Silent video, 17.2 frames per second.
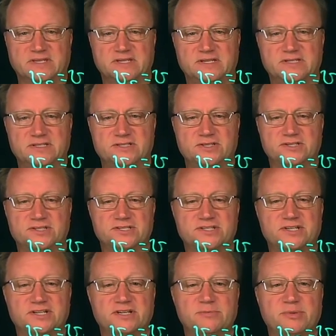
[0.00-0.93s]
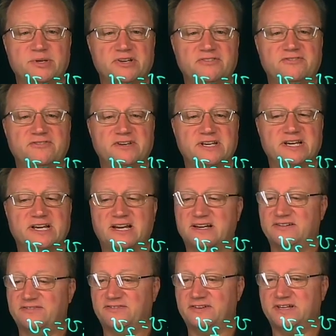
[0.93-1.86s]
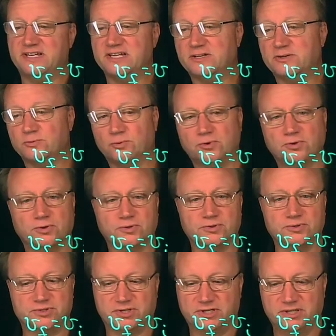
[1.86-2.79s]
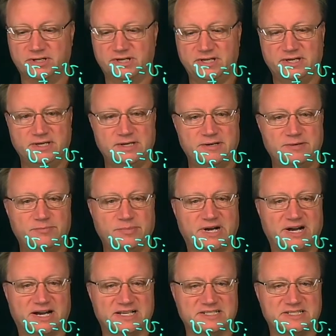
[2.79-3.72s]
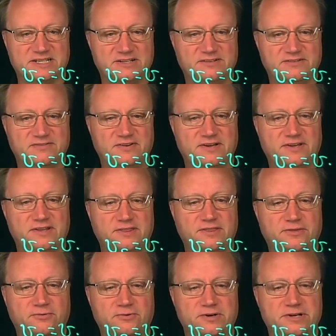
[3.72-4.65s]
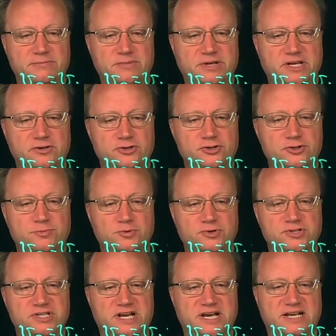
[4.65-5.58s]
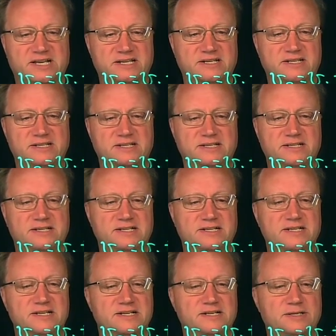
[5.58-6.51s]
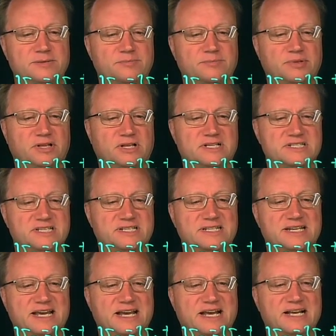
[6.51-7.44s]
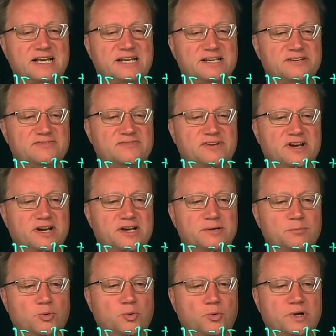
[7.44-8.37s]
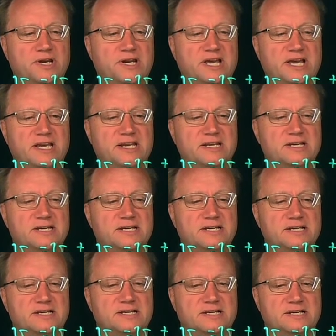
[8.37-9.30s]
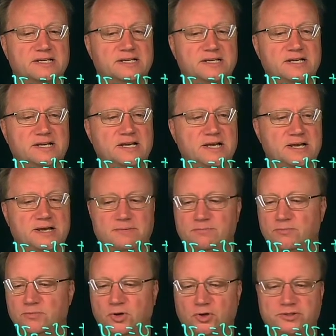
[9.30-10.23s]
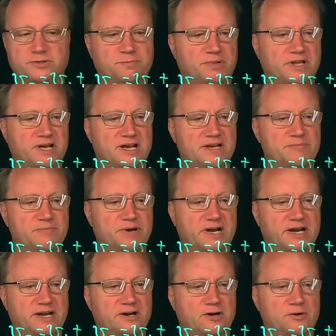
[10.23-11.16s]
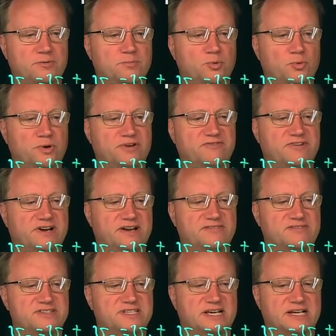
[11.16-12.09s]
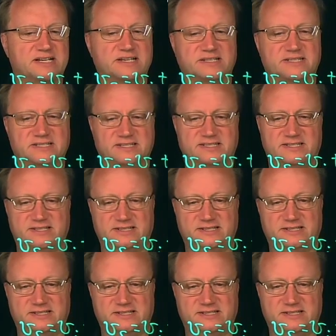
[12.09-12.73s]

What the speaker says: So this is going to be VF equals positive 3 meters per second plus a negative 9.8 multiplied by our 0.5 seconds.